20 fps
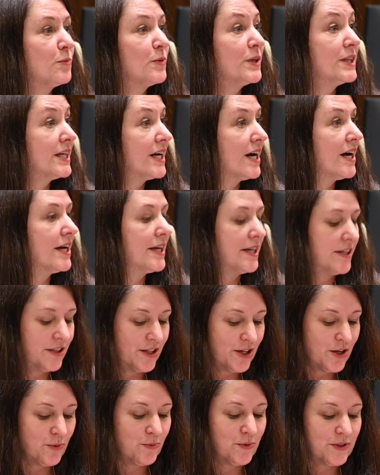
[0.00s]
when the
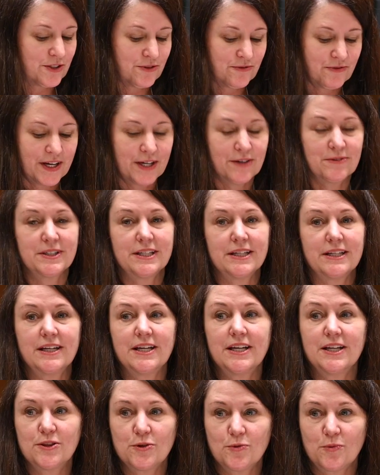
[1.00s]
ILO was founded
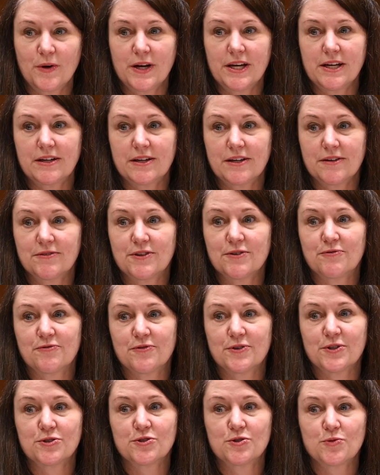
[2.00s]
in the wake of the
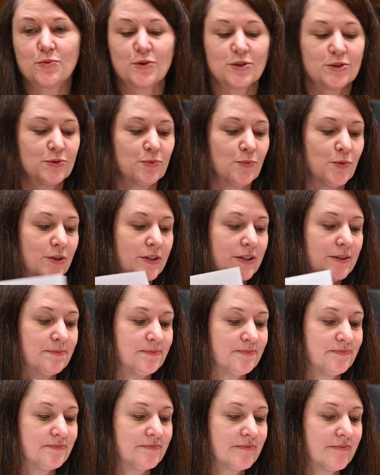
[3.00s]
First World War.
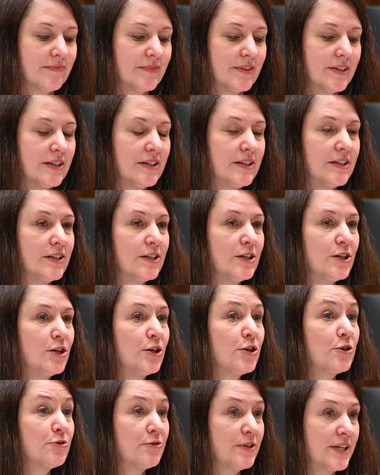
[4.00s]

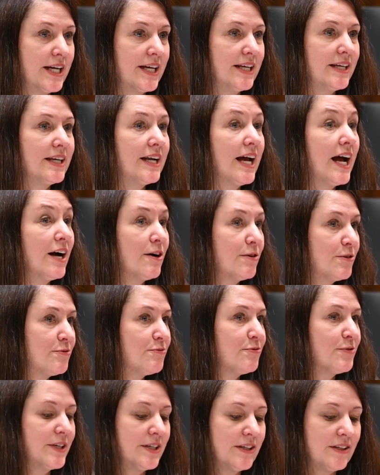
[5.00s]
Created out
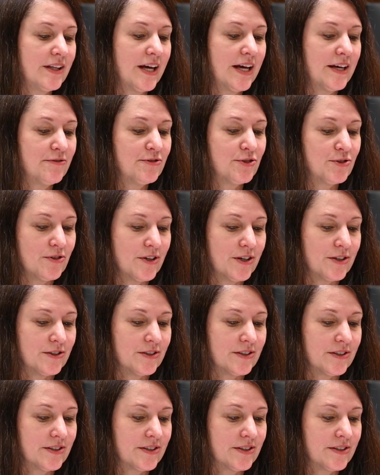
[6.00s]
of real-life
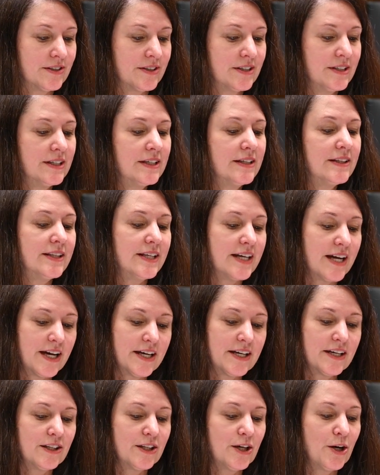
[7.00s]
struggles, the
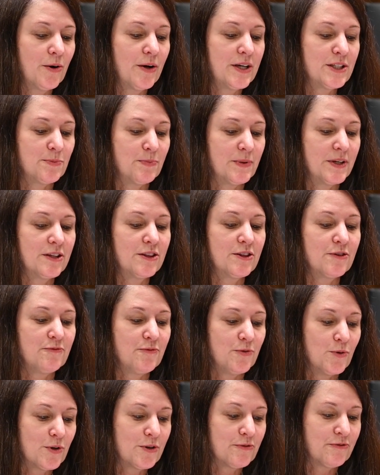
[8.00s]
ILO has been at the
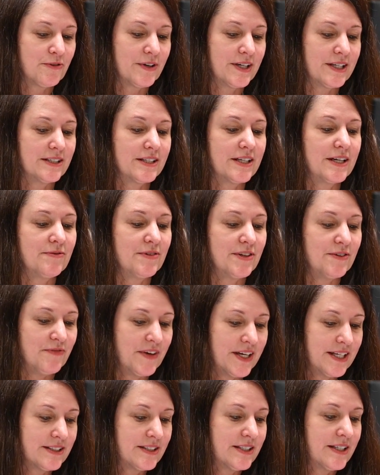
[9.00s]
forefront of
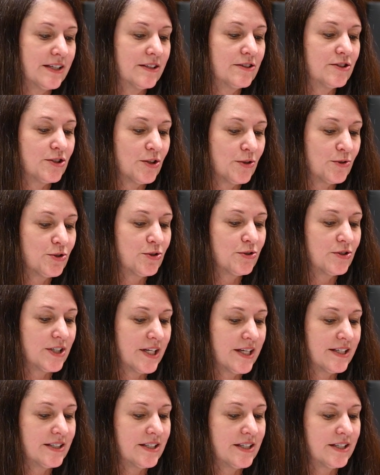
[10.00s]
advancing social
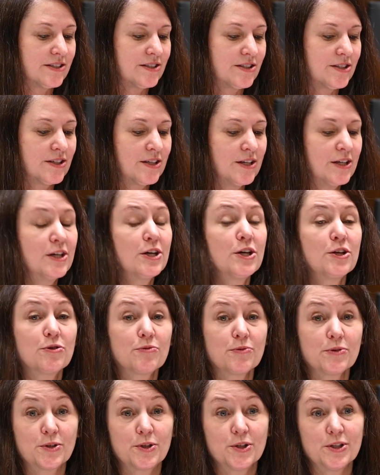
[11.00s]
justice
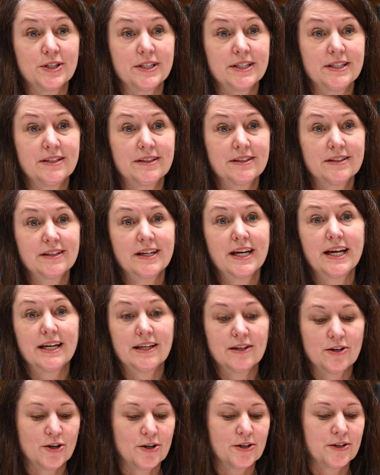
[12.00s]
through good
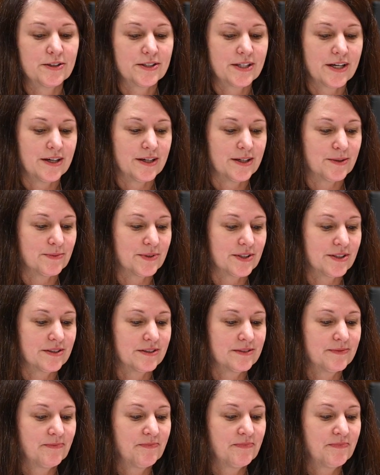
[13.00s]
and hard times,